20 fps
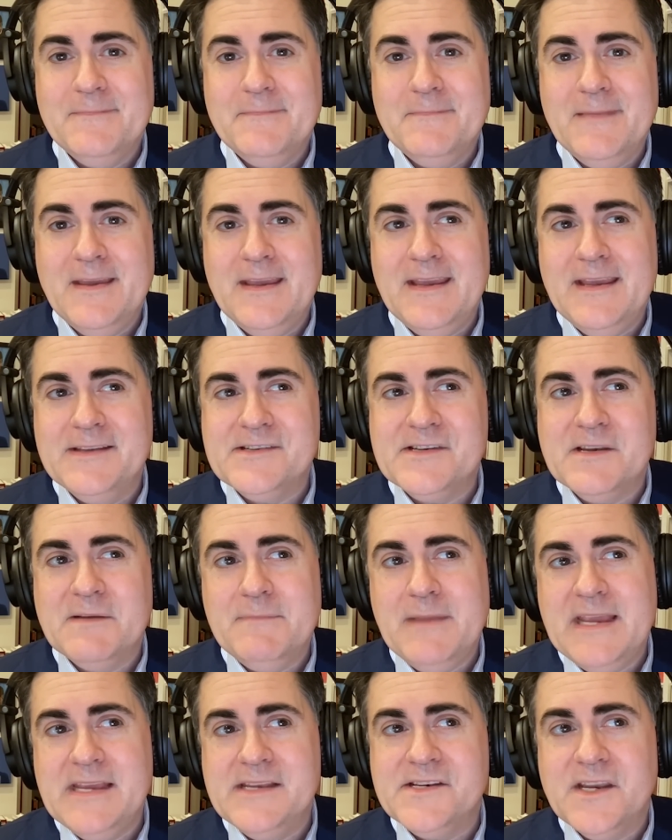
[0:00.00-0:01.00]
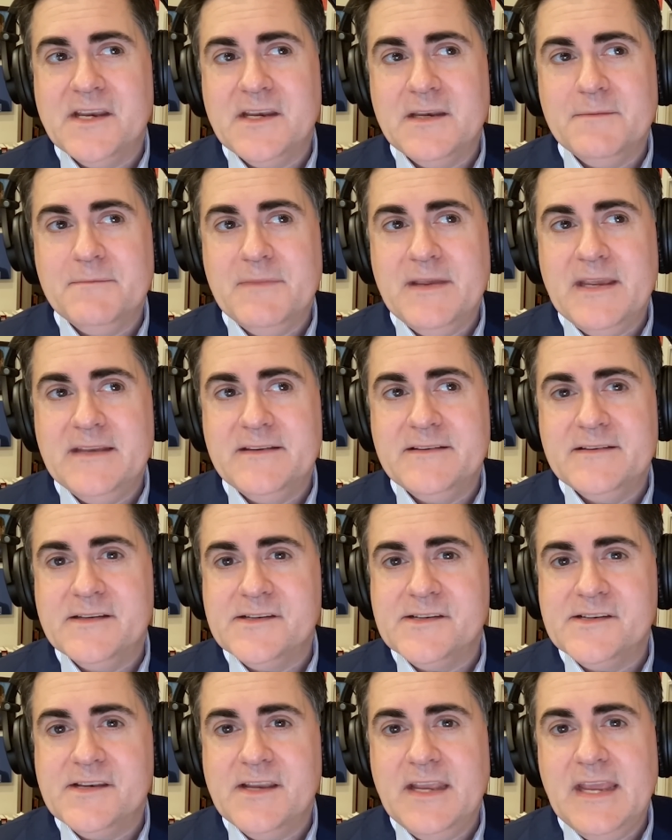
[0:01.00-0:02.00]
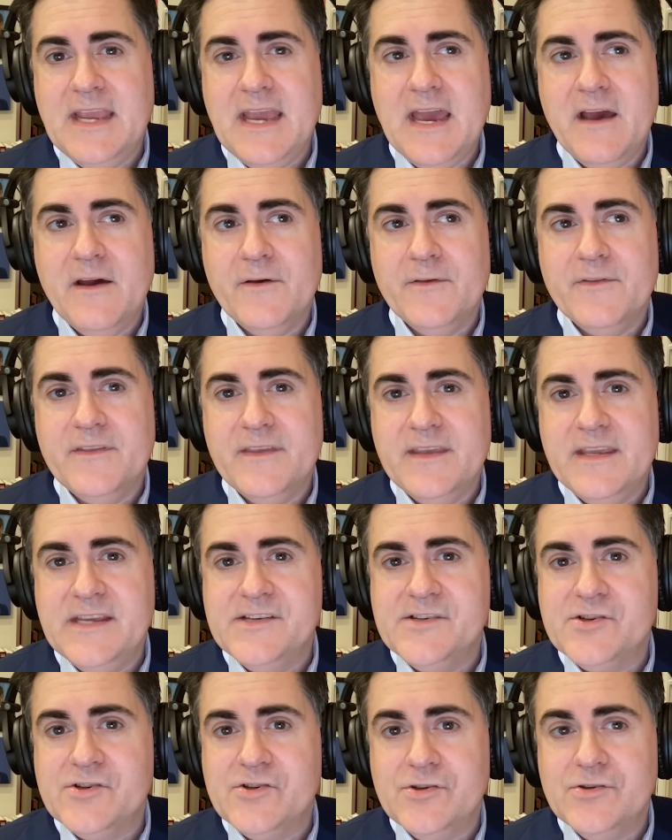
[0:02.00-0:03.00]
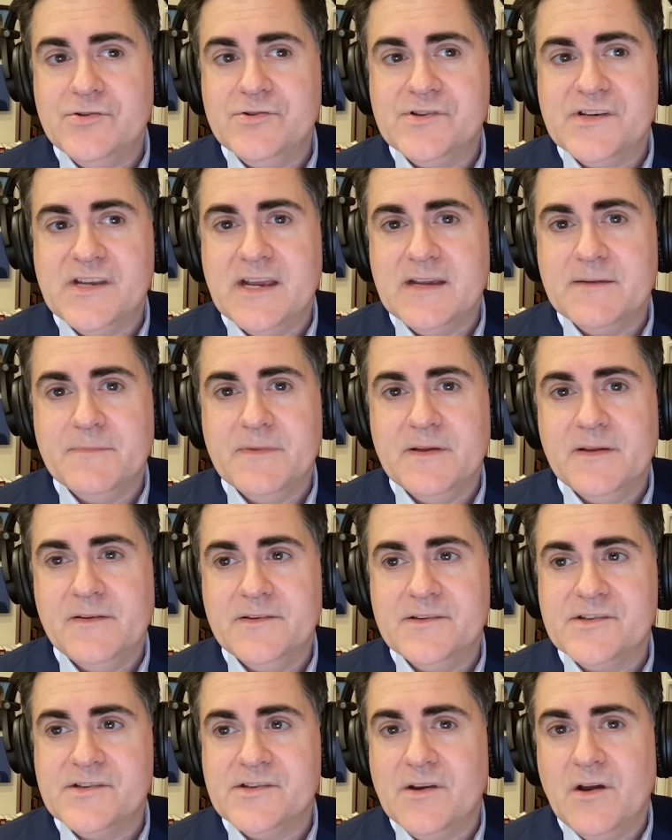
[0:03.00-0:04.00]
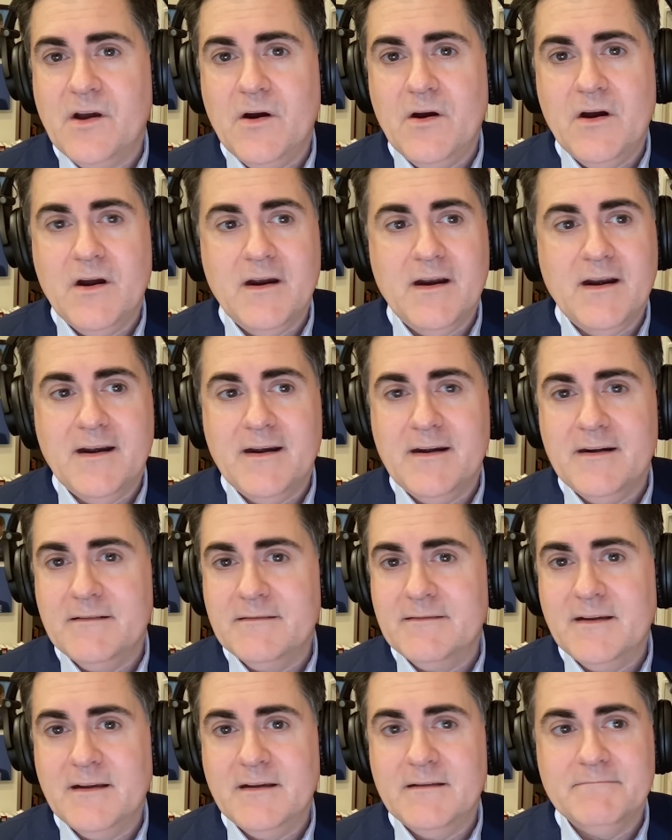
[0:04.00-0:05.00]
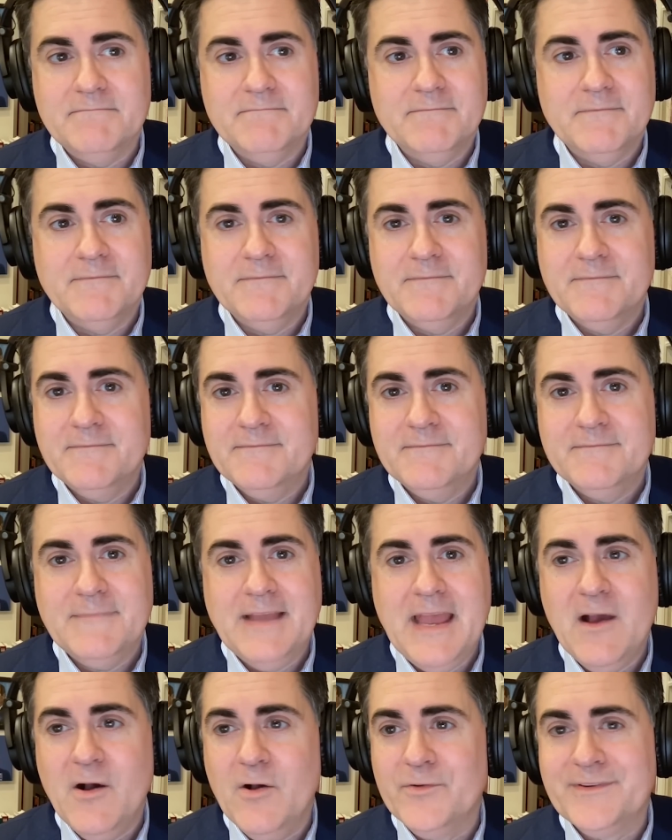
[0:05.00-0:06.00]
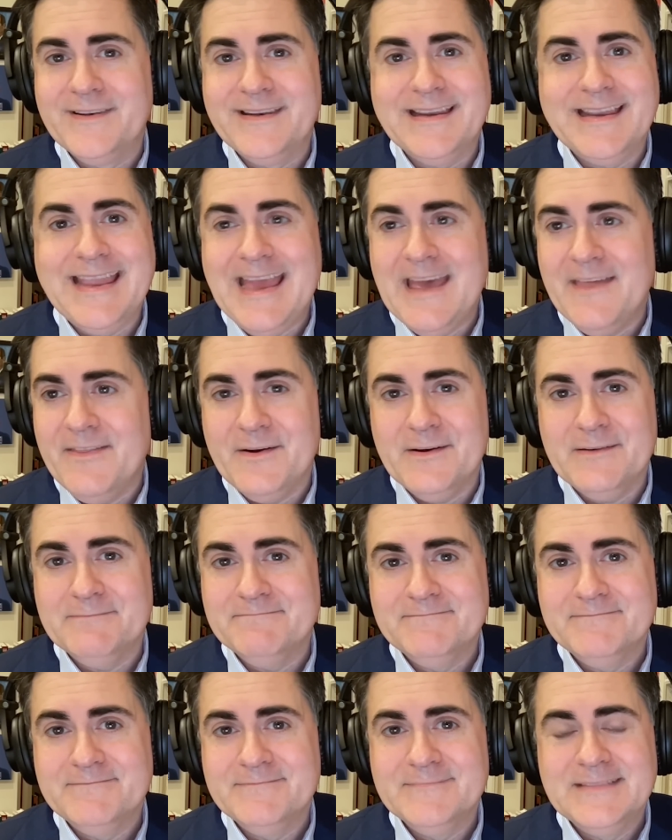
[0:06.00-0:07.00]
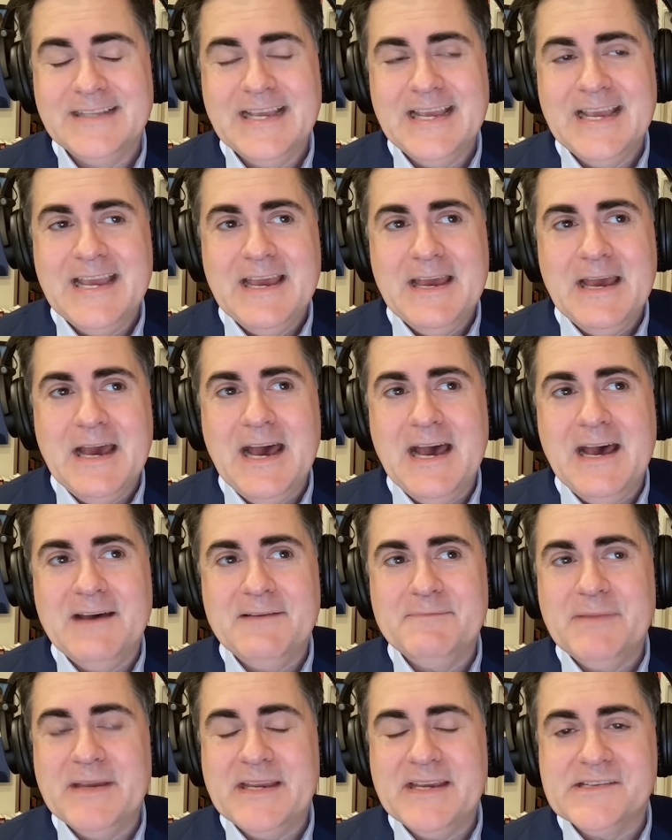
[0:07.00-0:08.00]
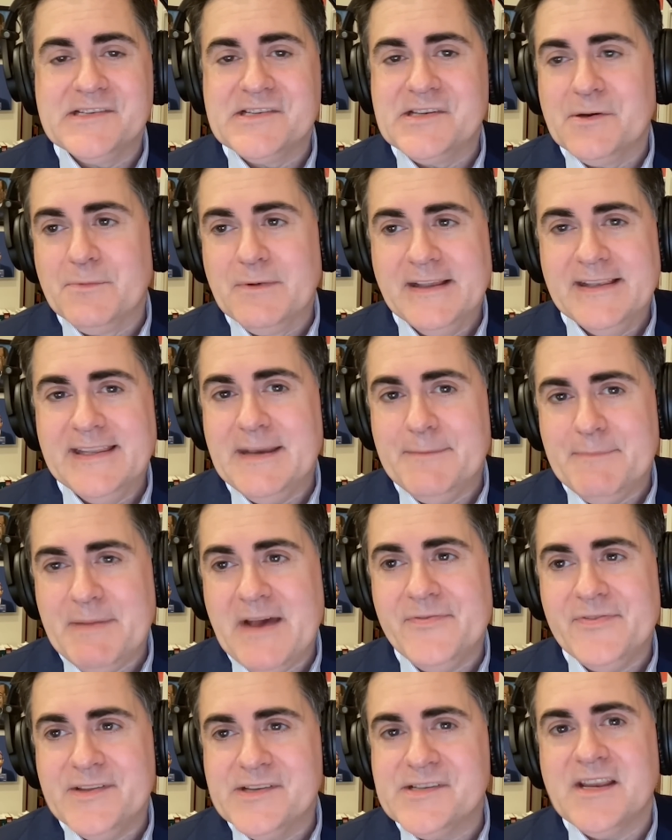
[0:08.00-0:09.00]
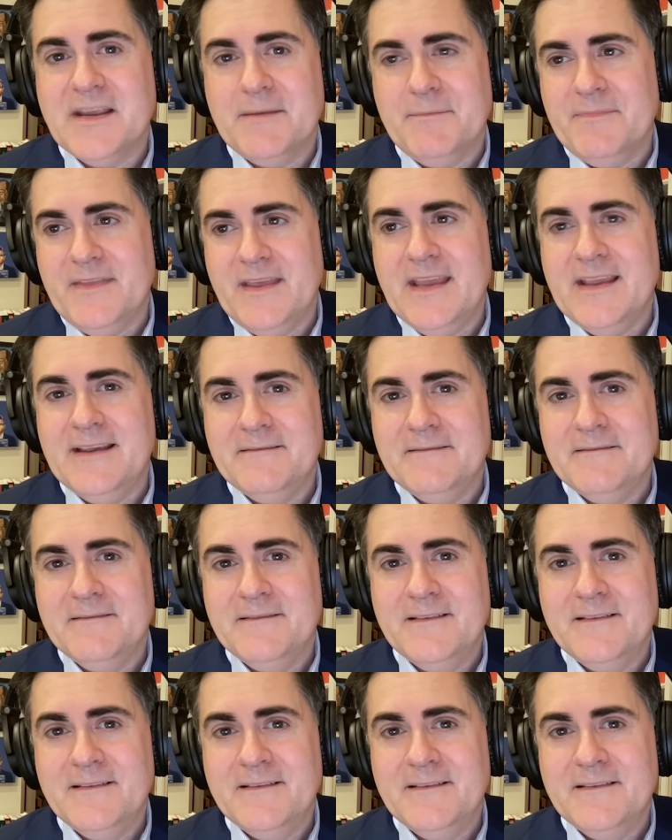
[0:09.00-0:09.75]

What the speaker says: It's amazing to me to see how these two segments are held together because they're really about the same thing.